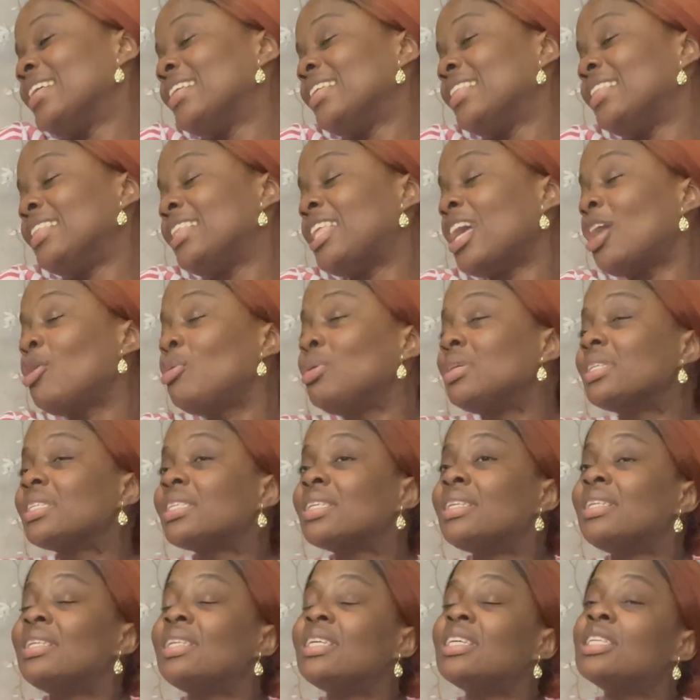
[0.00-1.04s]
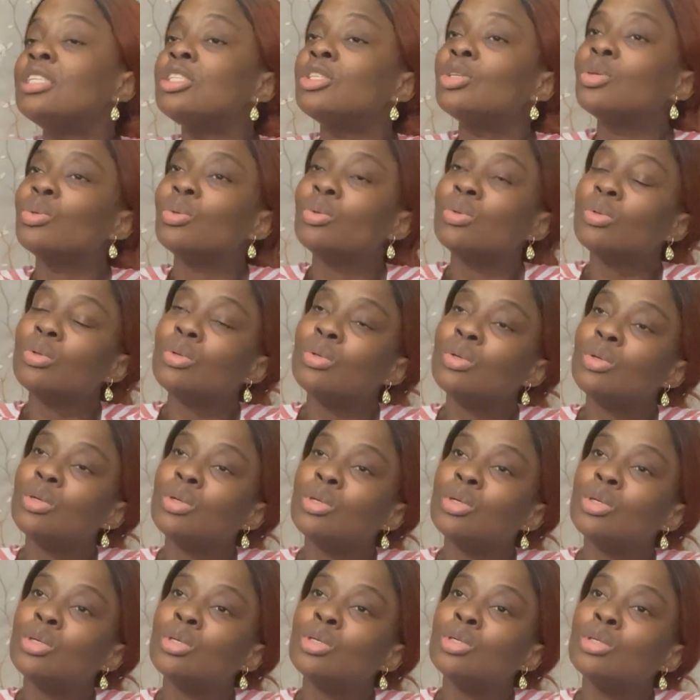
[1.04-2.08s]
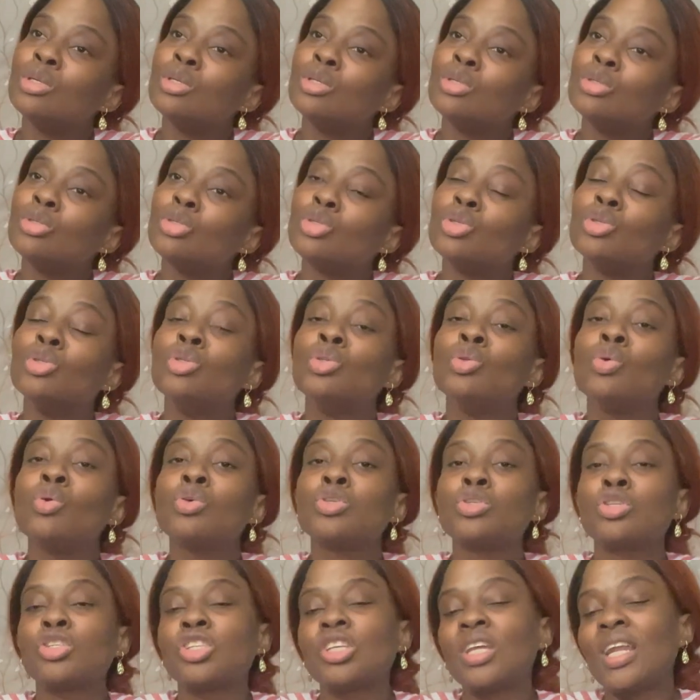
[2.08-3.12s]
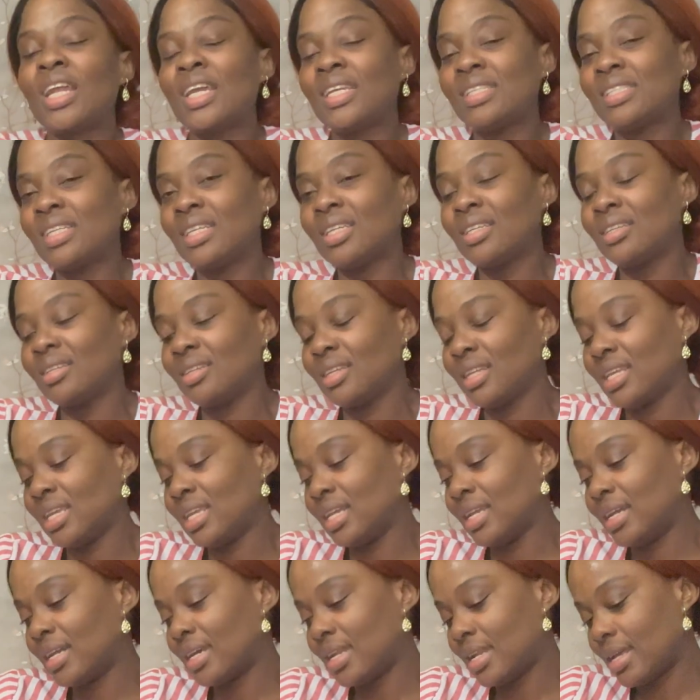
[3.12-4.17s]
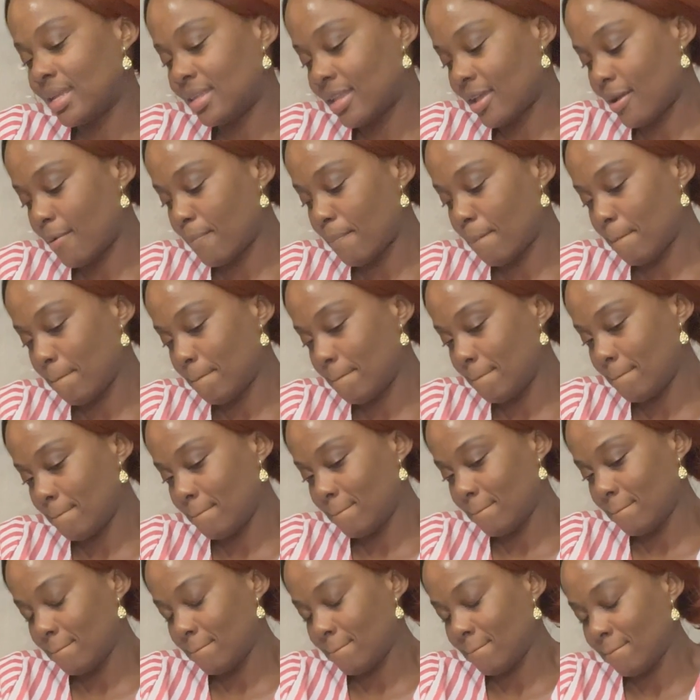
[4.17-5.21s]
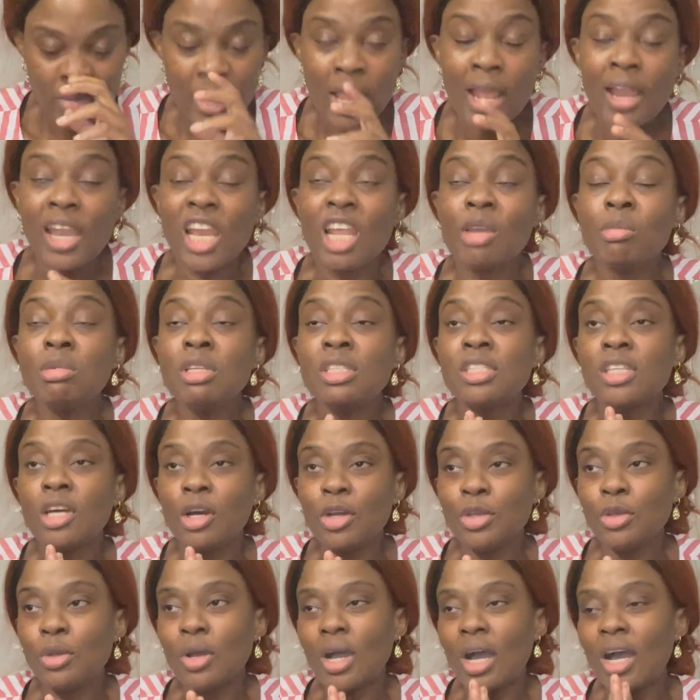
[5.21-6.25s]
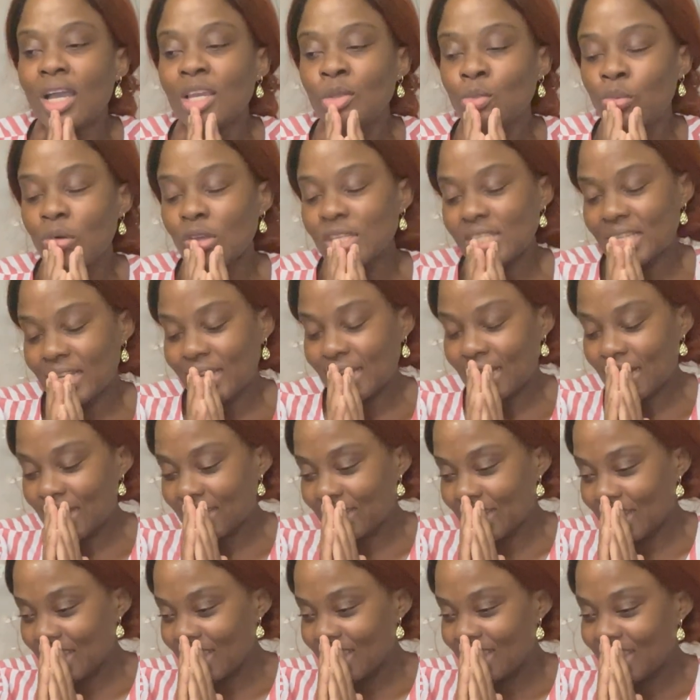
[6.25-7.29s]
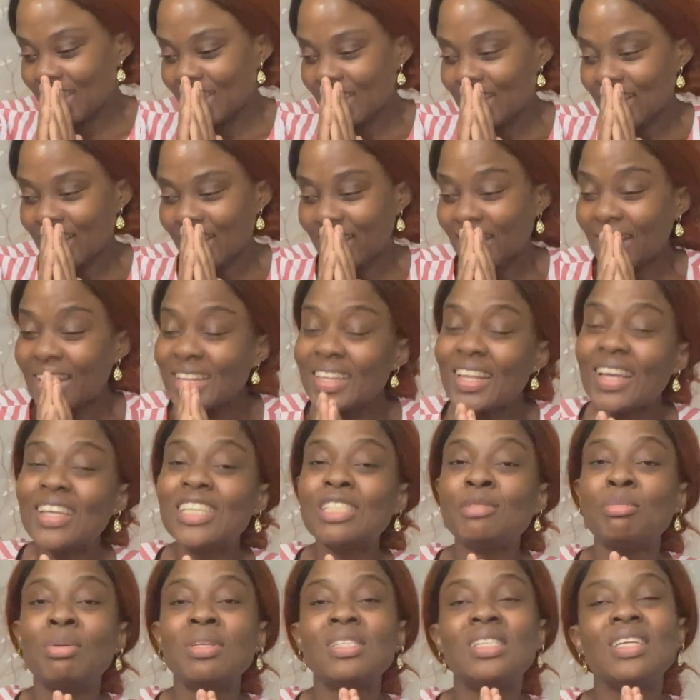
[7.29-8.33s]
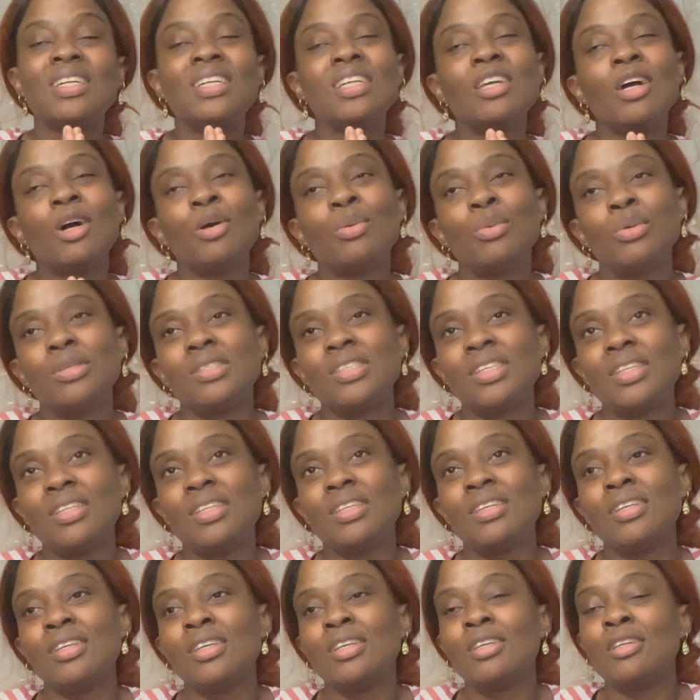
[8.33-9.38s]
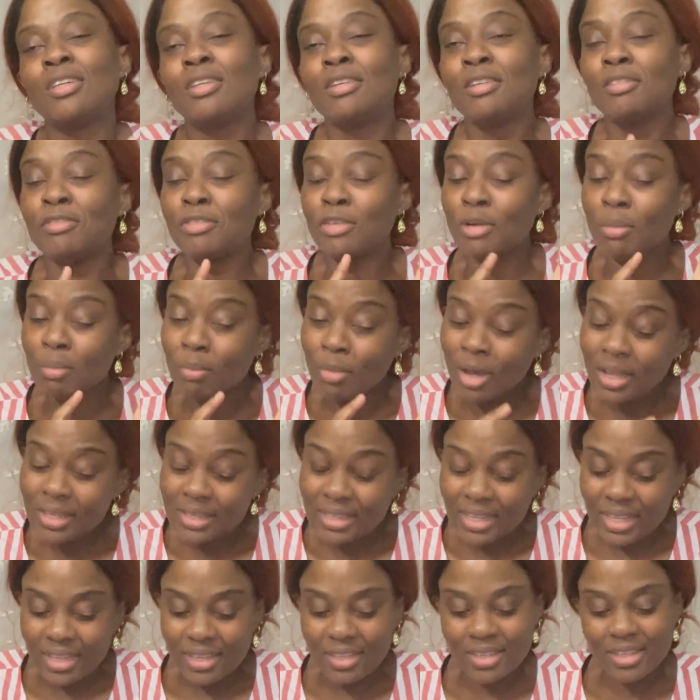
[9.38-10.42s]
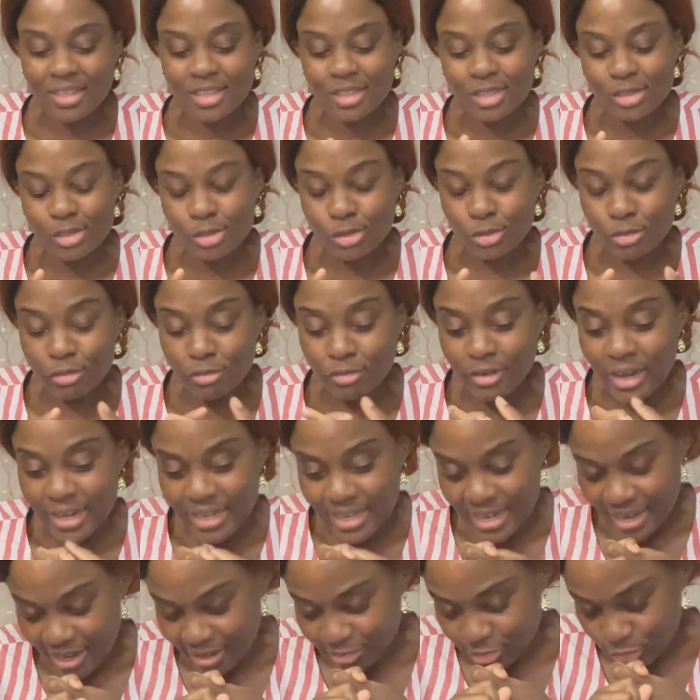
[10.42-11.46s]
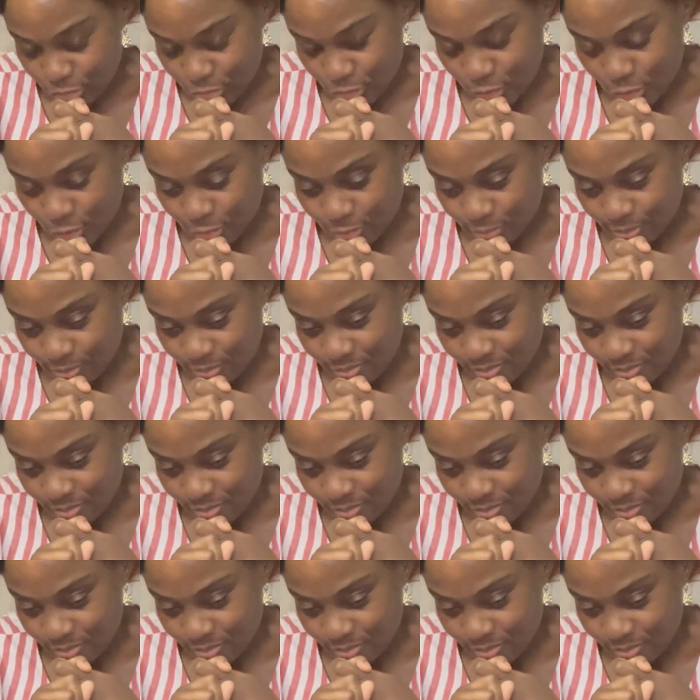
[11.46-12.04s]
There is little to no socializing in Canada. Let me tell you how it works in Canada. Canada is basically a routine. From Monday to Friday afternoon,